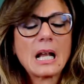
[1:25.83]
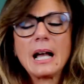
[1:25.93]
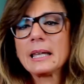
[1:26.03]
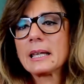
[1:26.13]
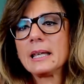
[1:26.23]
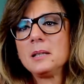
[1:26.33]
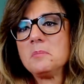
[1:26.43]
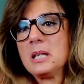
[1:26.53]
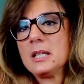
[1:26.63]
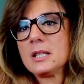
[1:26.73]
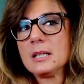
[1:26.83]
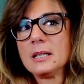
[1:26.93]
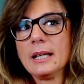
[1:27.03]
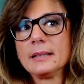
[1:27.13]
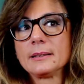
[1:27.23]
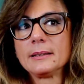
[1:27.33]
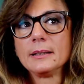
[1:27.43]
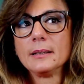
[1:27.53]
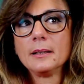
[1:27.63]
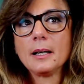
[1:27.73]
I can imagine that
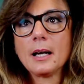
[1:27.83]
uh,